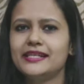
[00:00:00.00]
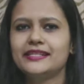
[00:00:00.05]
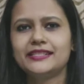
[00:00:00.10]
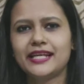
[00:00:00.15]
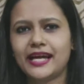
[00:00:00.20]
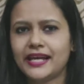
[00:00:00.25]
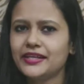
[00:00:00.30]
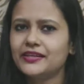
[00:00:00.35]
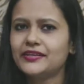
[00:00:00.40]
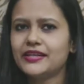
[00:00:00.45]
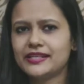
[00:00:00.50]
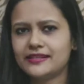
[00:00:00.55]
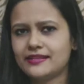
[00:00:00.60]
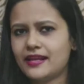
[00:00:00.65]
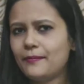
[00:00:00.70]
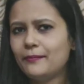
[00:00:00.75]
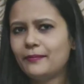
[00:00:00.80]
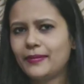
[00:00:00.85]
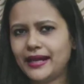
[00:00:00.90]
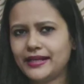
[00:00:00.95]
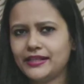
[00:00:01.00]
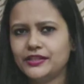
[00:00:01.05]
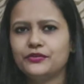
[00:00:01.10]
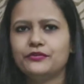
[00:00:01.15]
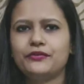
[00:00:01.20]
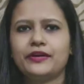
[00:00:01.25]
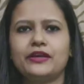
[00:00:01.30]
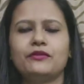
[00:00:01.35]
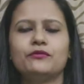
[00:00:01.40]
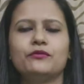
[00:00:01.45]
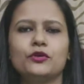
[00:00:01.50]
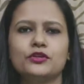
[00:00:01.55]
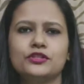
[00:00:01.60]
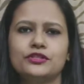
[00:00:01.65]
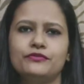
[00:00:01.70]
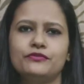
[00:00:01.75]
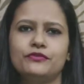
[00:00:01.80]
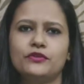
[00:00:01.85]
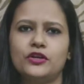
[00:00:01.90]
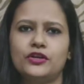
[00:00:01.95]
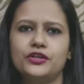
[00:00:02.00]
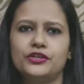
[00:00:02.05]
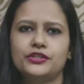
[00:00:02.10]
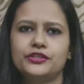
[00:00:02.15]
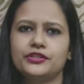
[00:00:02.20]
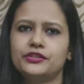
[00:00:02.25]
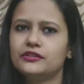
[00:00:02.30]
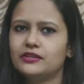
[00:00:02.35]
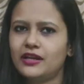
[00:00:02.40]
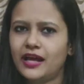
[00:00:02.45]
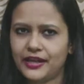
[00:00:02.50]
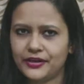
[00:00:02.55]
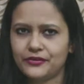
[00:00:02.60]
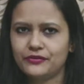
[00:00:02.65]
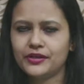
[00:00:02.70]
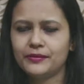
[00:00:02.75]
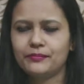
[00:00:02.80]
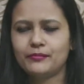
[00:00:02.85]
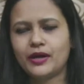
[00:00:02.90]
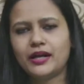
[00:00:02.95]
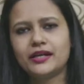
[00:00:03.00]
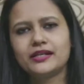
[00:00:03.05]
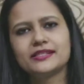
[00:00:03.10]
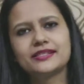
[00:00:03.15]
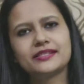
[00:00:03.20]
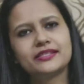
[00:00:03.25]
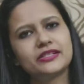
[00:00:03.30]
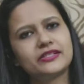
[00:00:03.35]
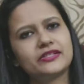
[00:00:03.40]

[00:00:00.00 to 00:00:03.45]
entire exam, by the way, was for 100 marks,